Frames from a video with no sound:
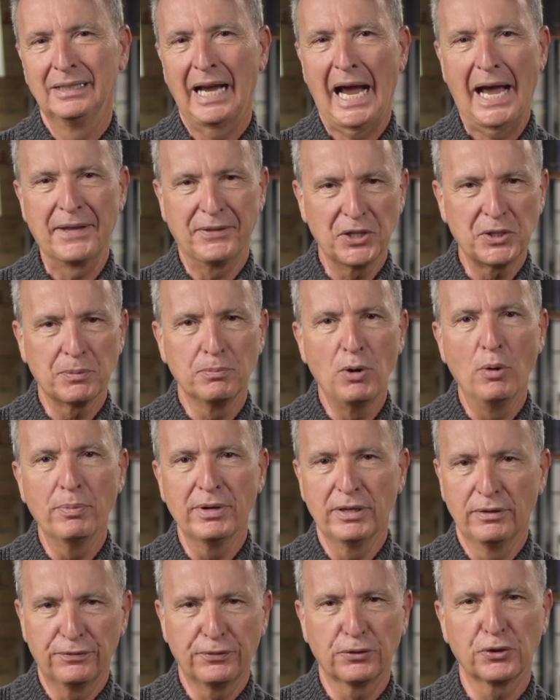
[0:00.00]
At this
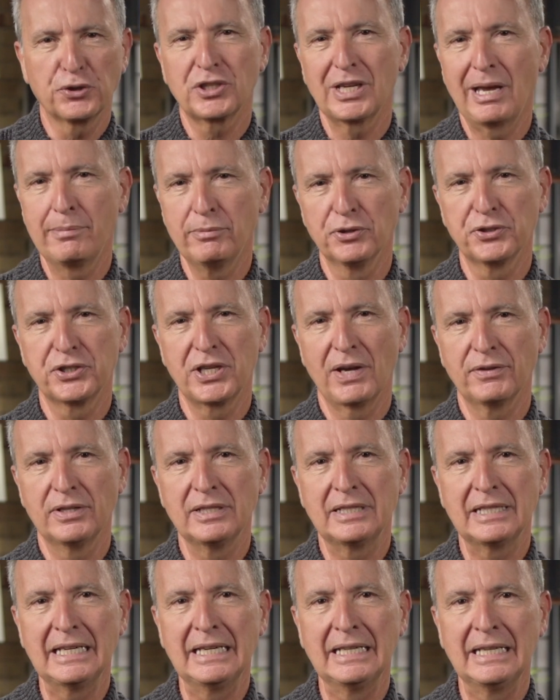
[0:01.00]
moment in 1 Samuel
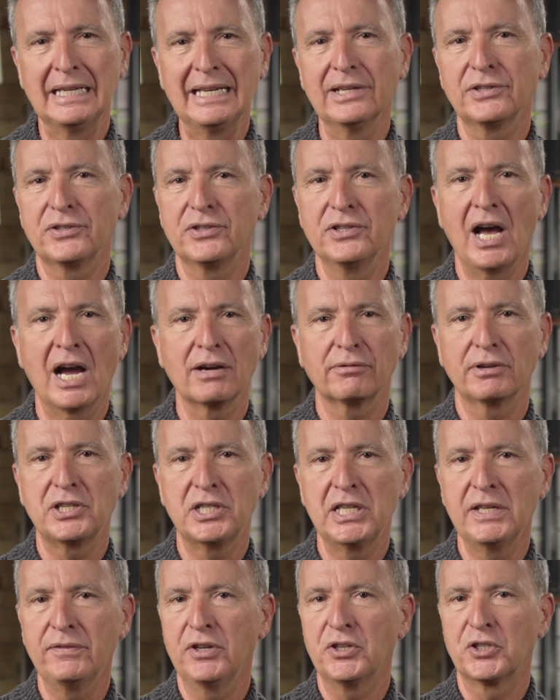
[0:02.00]
17, he is not
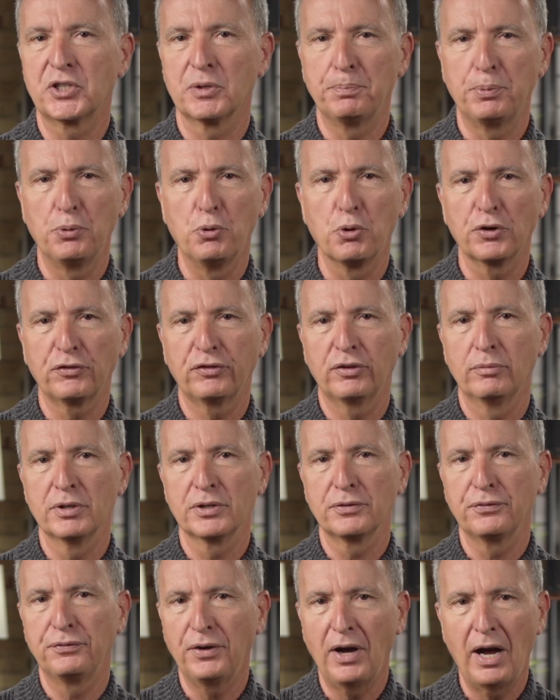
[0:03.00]
receiving support from
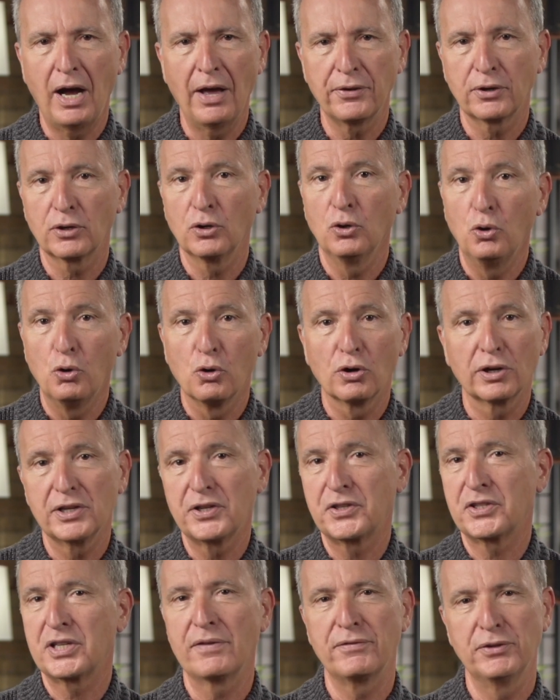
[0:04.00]
his father or
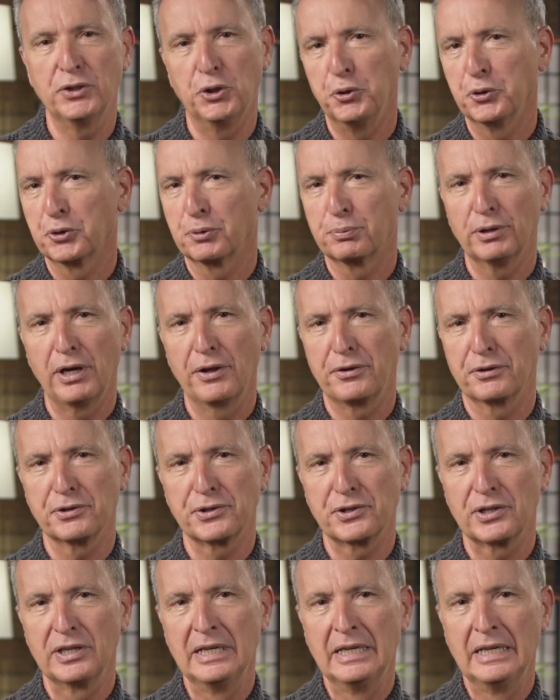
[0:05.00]
his 7 older
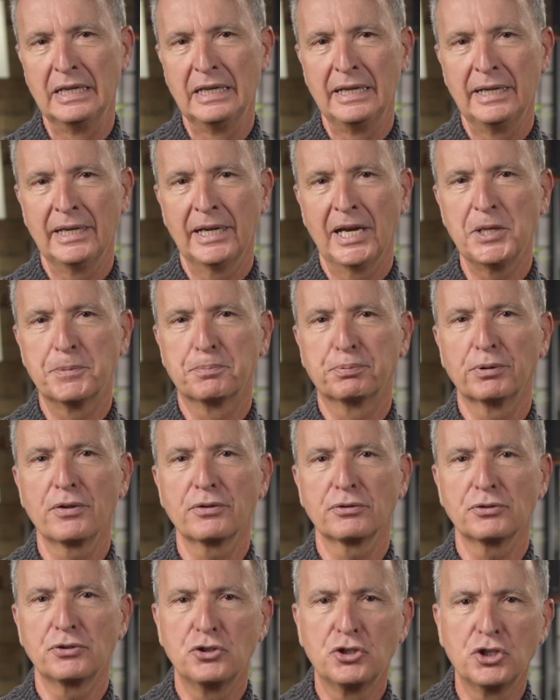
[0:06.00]
brothers. His
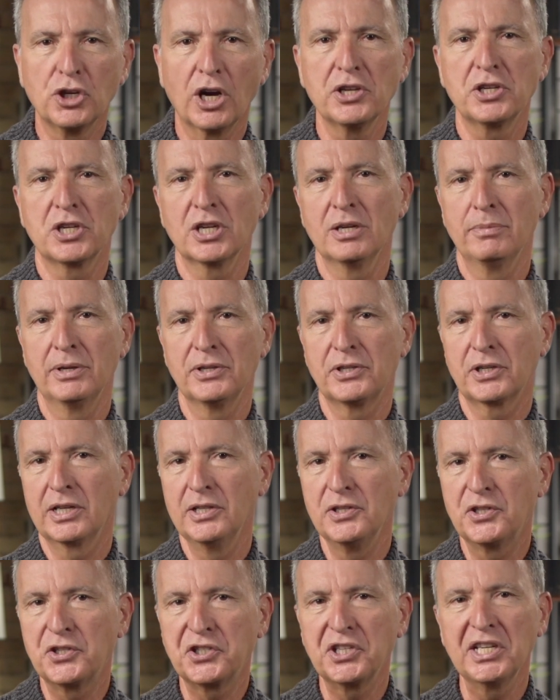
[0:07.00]
brothers judge him as
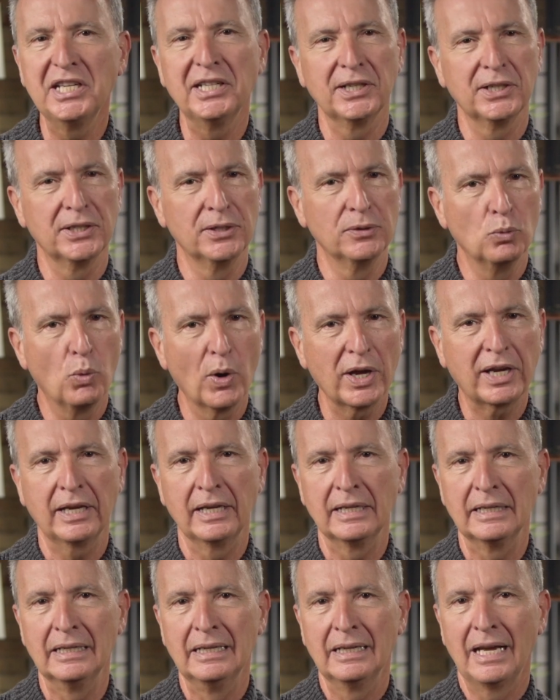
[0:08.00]
conceited and
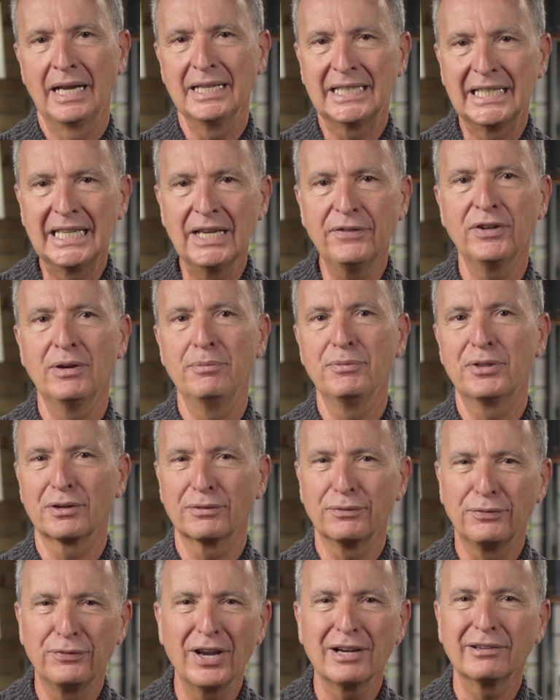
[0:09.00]
wicked and give him their
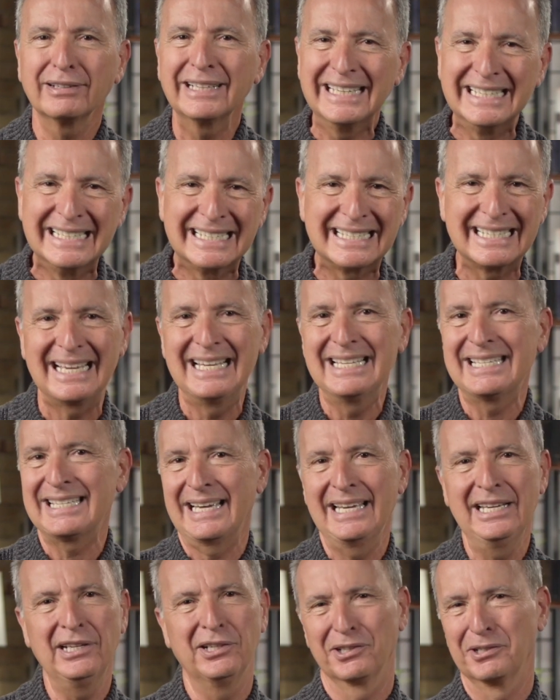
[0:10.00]
very intense
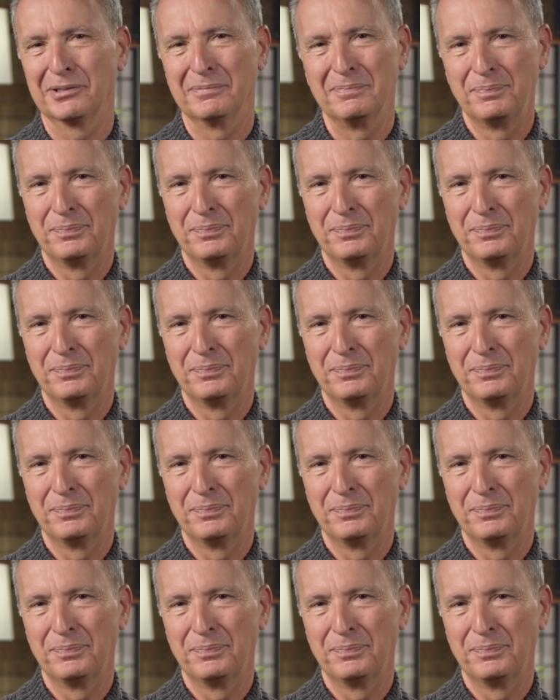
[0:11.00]
anger.